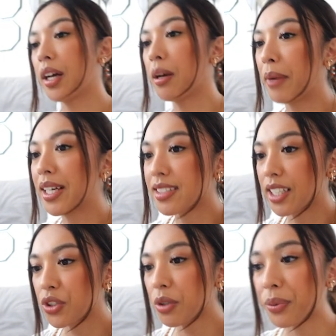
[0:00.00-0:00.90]
My
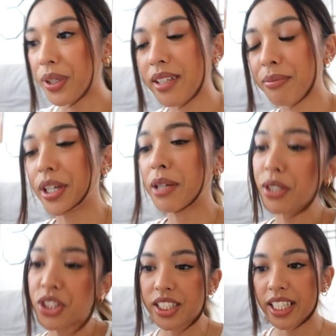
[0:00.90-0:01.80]
schedule pretty
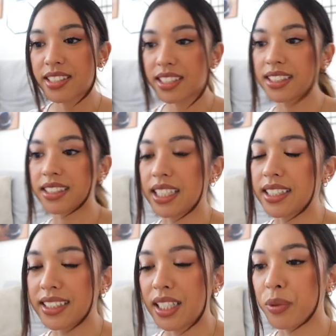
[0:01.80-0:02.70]
much stays
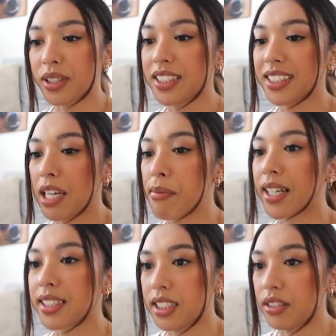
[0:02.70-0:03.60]
consistent with the same
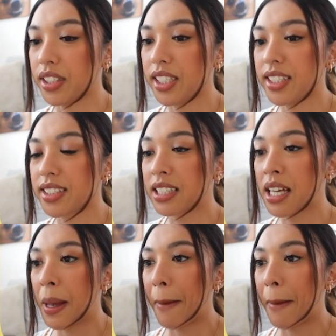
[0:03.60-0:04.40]
activities